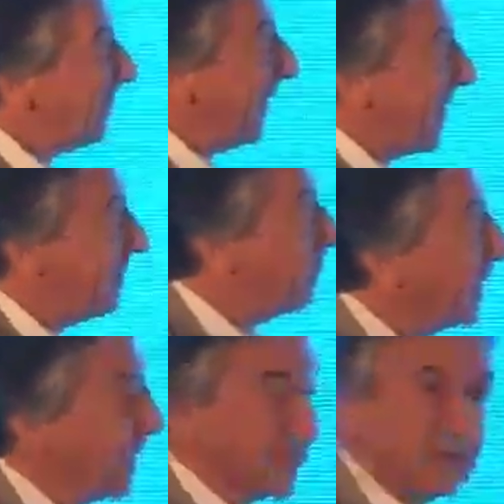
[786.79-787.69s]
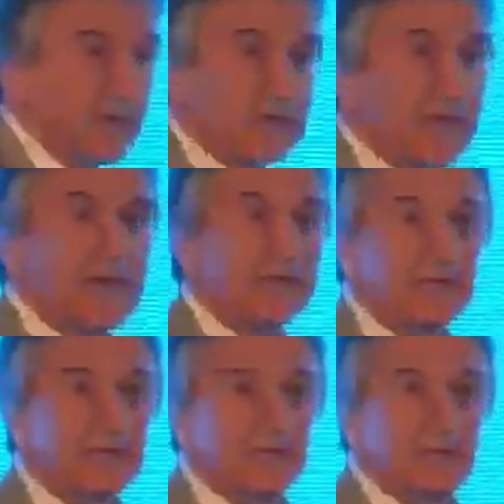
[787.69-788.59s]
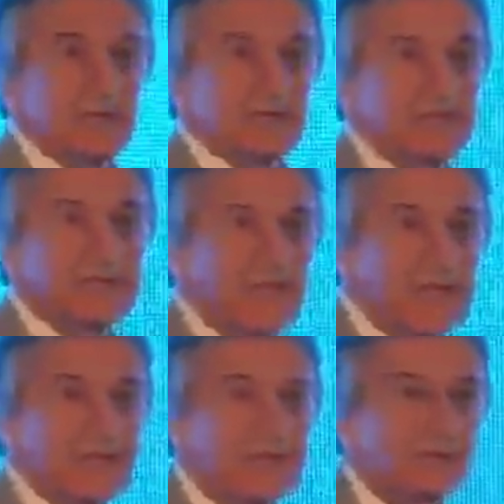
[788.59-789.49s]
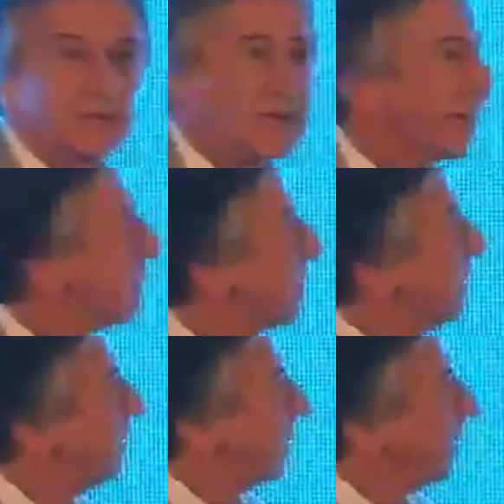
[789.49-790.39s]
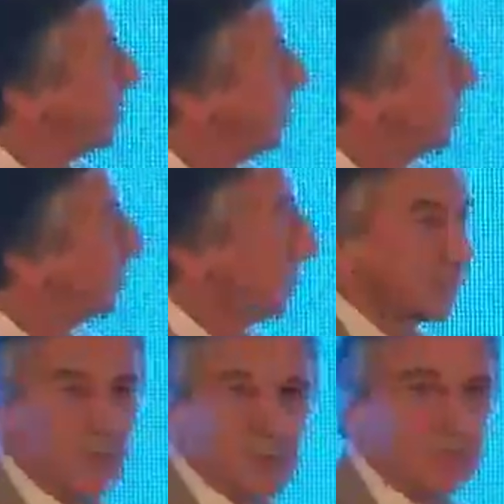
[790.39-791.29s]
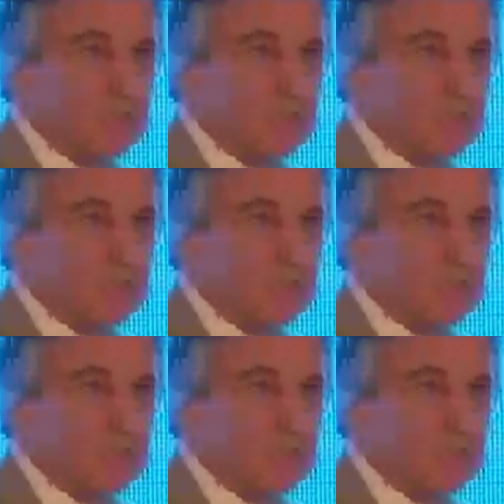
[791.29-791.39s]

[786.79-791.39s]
5 minutes online today are now spent on social networking